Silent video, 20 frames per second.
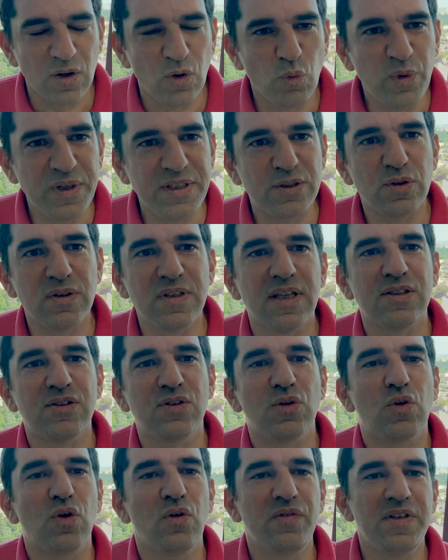we saw that
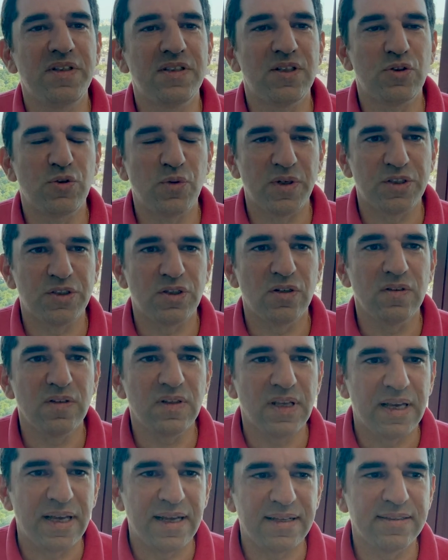the COVID situation
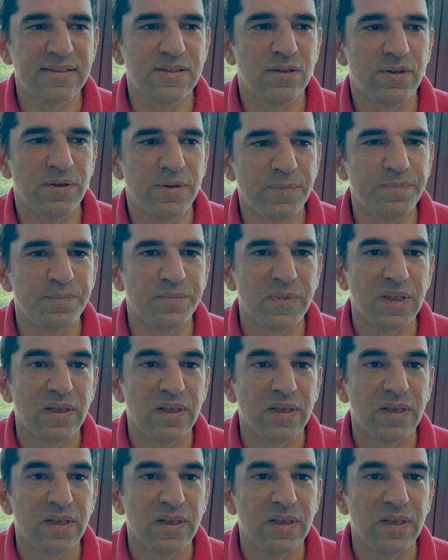has uh,